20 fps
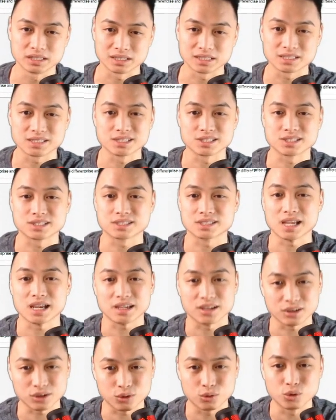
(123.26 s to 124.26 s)
This is
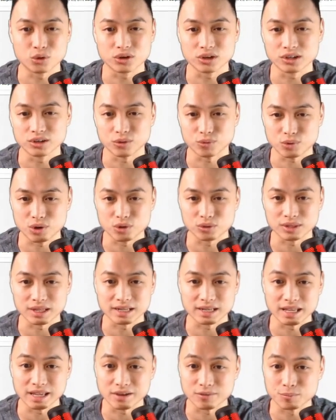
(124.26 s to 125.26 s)
second quarter in a row that
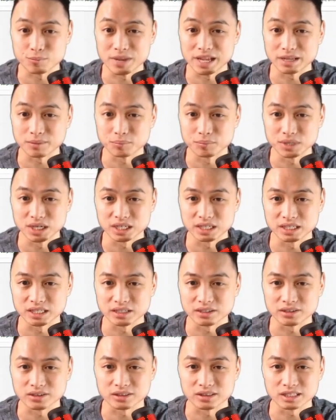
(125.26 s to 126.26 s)
they have made money
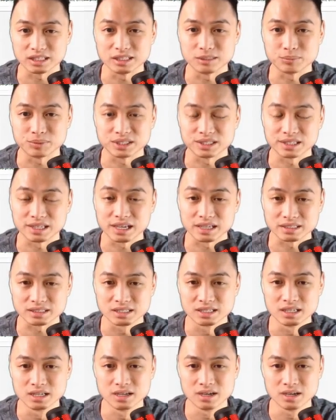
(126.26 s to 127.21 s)
here on the EPS.